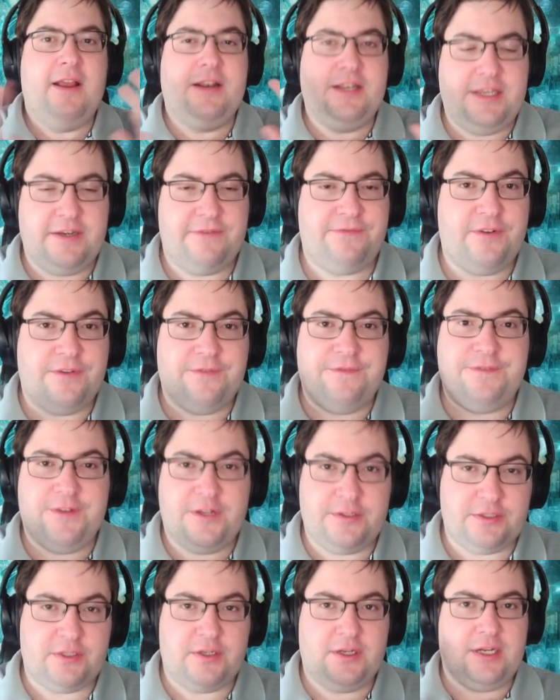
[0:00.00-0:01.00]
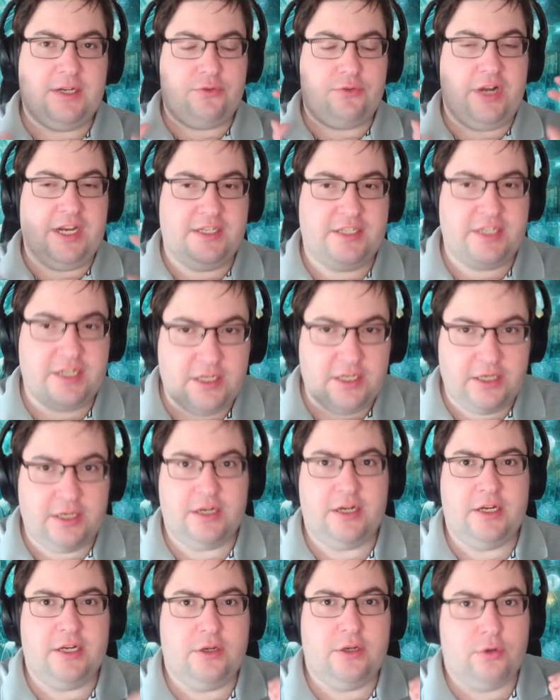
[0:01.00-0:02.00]
different filtering
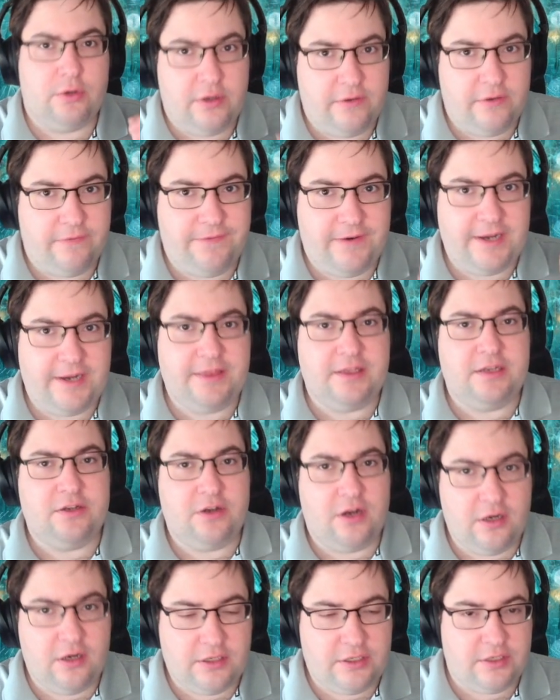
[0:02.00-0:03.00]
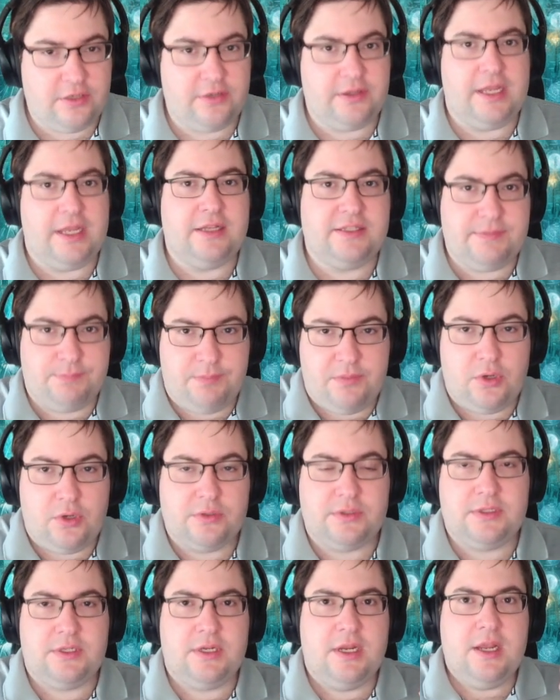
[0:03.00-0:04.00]
criteria in order to find the doctor that's
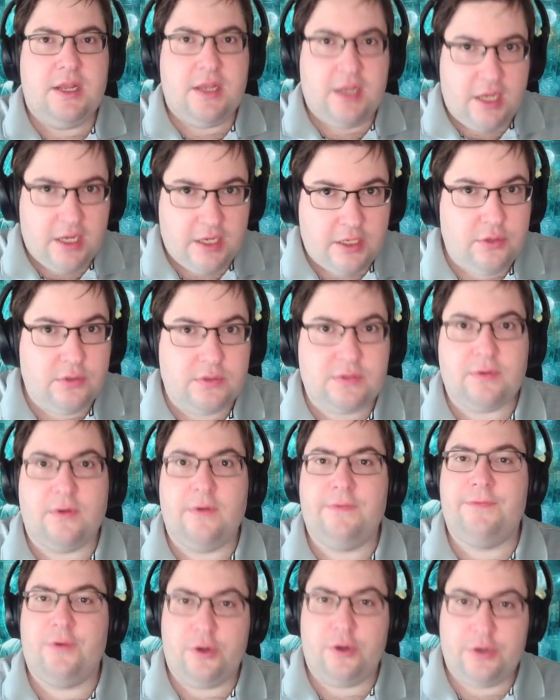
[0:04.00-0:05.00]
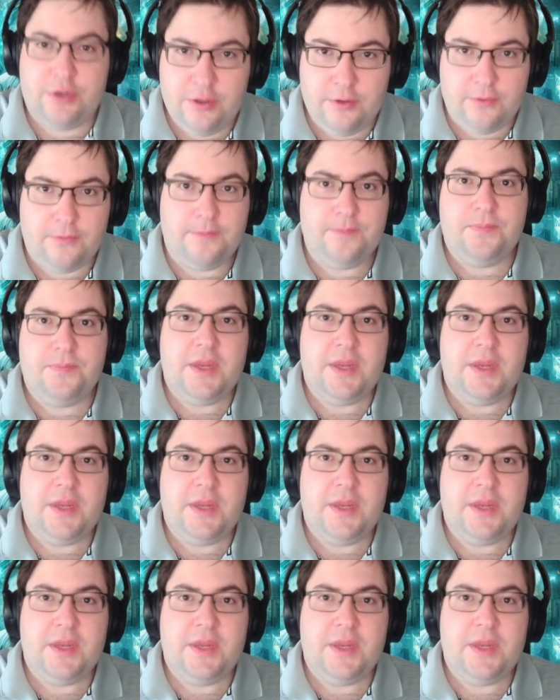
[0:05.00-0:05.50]
most useful for you.